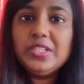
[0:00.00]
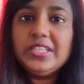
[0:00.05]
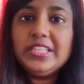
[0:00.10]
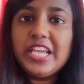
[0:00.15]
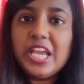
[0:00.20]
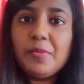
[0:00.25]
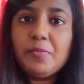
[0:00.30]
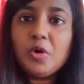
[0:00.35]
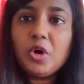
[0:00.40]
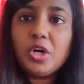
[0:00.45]
with
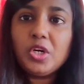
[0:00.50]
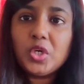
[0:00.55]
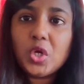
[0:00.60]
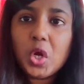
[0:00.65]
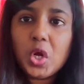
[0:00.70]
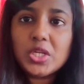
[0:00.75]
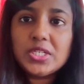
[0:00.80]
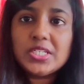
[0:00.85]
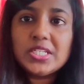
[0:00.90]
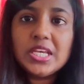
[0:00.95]
them or
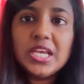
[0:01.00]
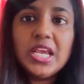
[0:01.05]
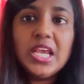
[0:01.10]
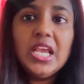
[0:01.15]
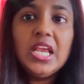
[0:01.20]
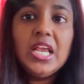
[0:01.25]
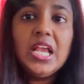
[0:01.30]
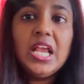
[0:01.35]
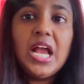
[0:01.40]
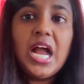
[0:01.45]
not.
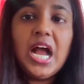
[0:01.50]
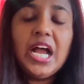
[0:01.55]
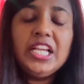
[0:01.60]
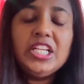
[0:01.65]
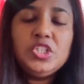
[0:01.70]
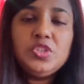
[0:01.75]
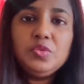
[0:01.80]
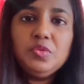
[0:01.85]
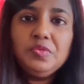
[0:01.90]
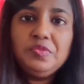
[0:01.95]

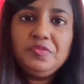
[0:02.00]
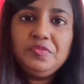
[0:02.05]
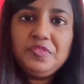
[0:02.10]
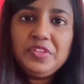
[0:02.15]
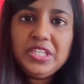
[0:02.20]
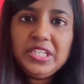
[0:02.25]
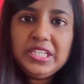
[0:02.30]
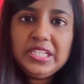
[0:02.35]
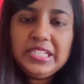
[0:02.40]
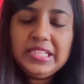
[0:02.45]
I do
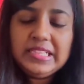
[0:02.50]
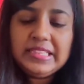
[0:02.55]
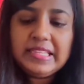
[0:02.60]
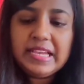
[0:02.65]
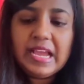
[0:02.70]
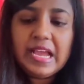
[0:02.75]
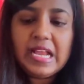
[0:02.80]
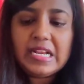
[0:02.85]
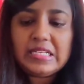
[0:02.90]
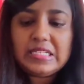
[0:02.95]
feel
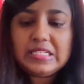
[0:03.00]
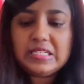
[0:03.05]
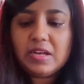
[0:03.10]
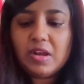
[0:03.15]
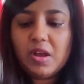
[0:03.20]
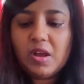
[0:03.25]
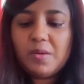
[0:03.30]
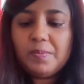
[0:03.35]
that